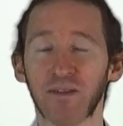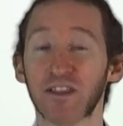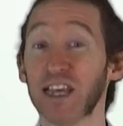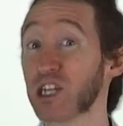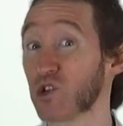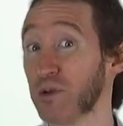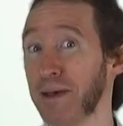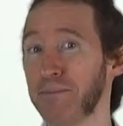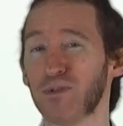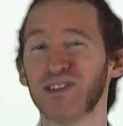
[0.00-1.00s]
And the thing to
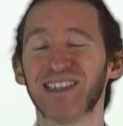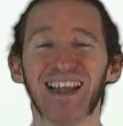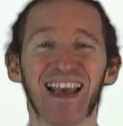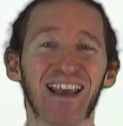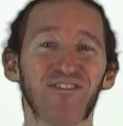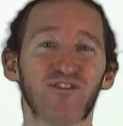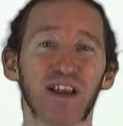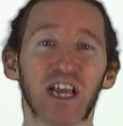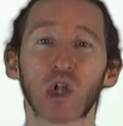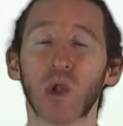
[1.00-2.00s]
remember is that
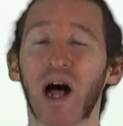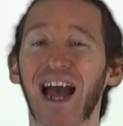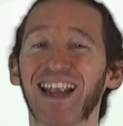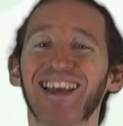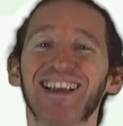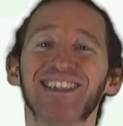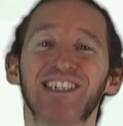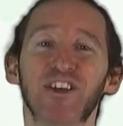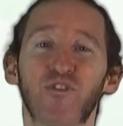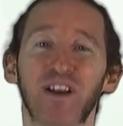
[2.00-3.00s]
every client is
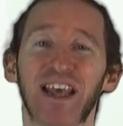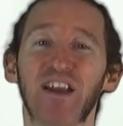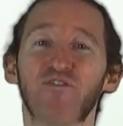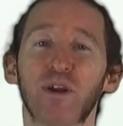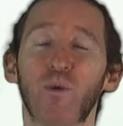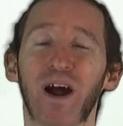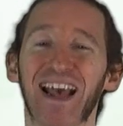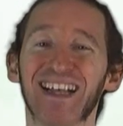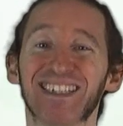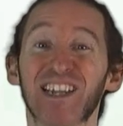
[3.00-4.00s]
different. Everyone
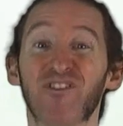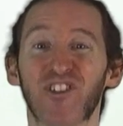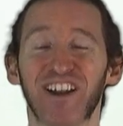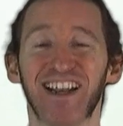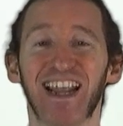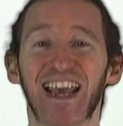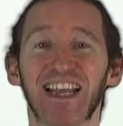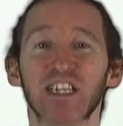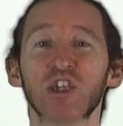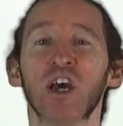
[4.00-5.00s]
has different
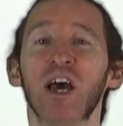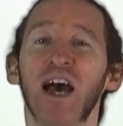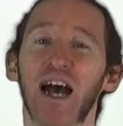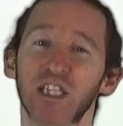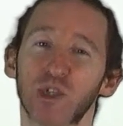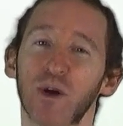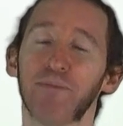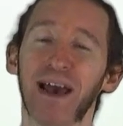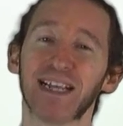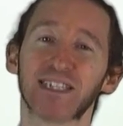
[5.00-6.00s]
needs, and so it
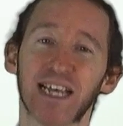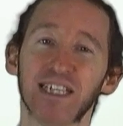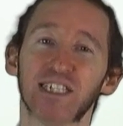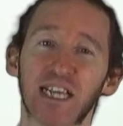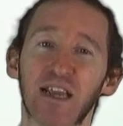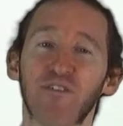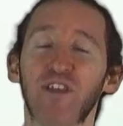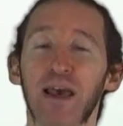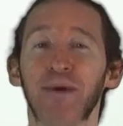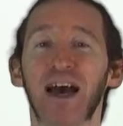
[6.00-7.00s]
makes sense to give
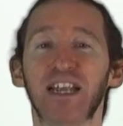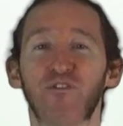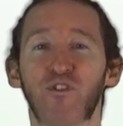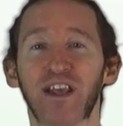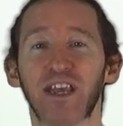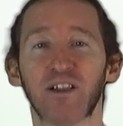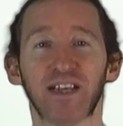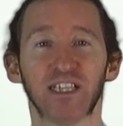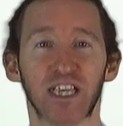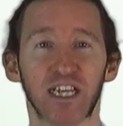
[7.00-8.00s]
them a different
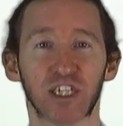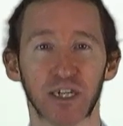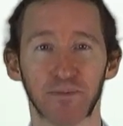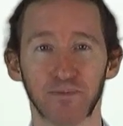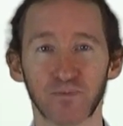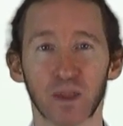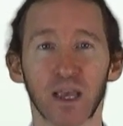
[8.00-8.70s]
healing session.